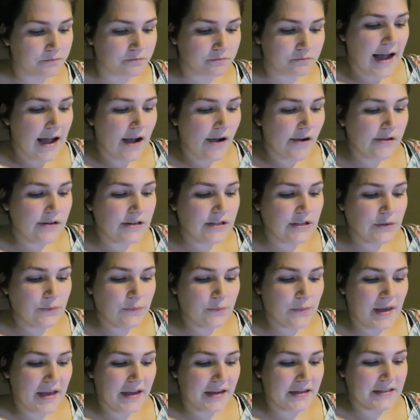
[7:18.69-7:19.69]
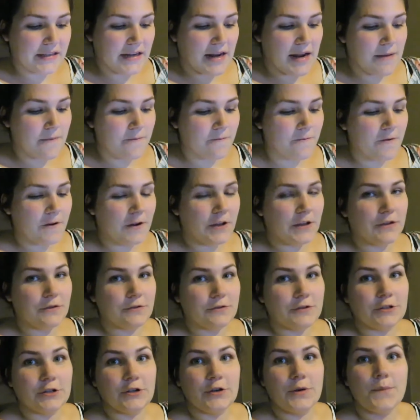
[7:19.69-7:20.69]
How do you make time for
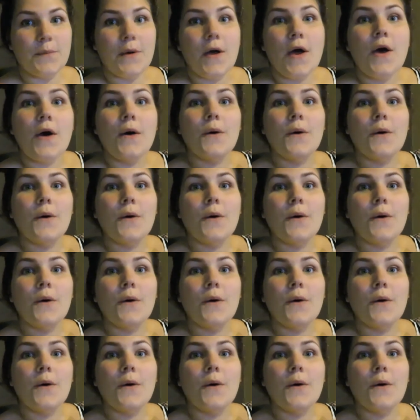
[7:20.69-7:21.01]
YouTube?